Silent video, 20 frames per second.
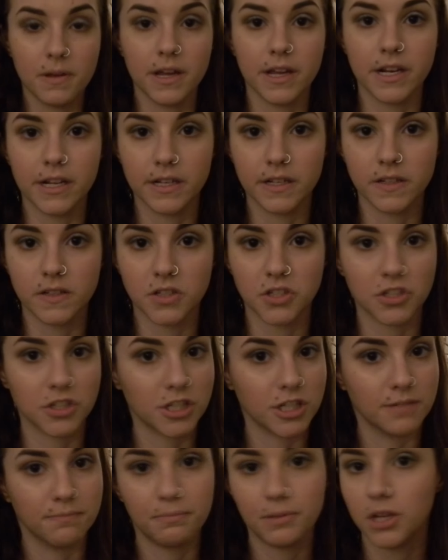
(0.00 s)
It is
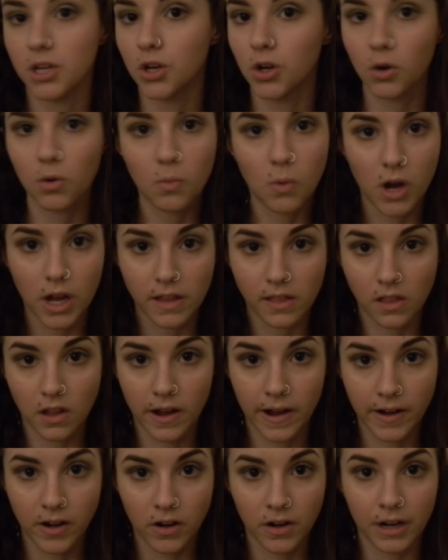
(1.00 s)
just a pure white
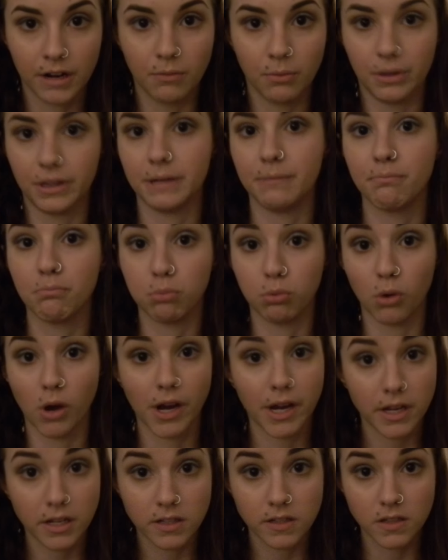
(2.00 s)
liner. It really
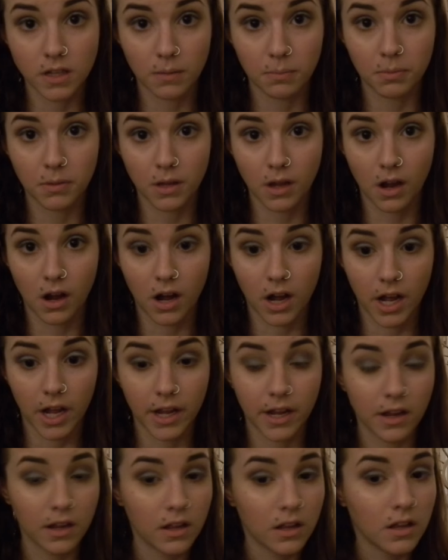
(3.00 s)
brightens up the
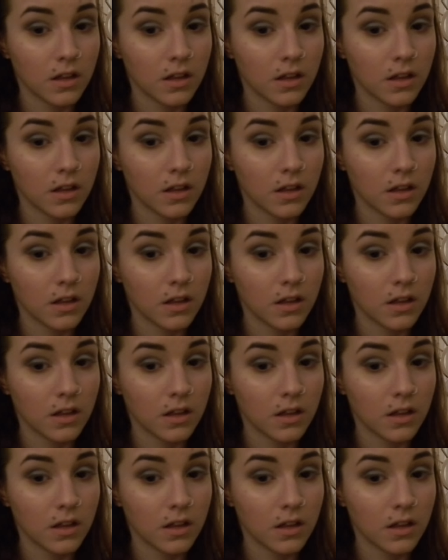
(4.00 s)
eye.